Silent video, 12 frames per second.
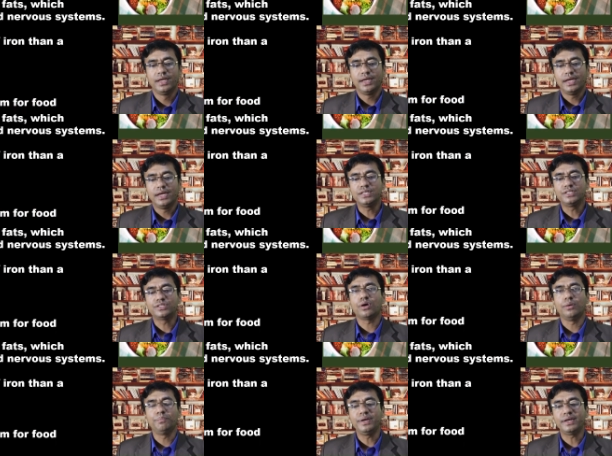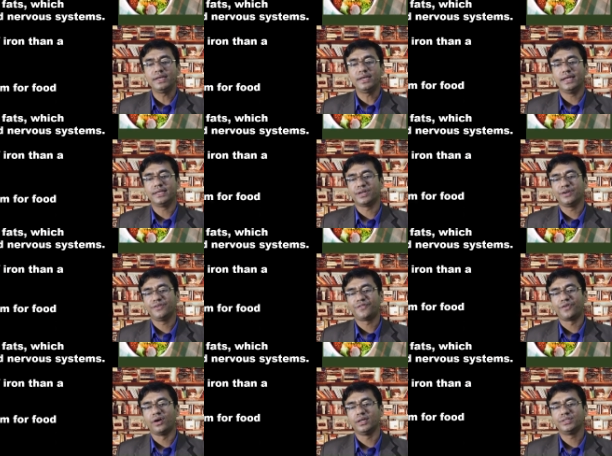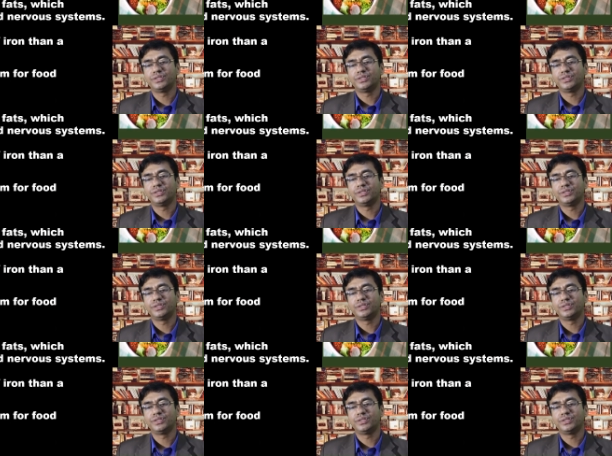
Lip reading: It is completely natural for us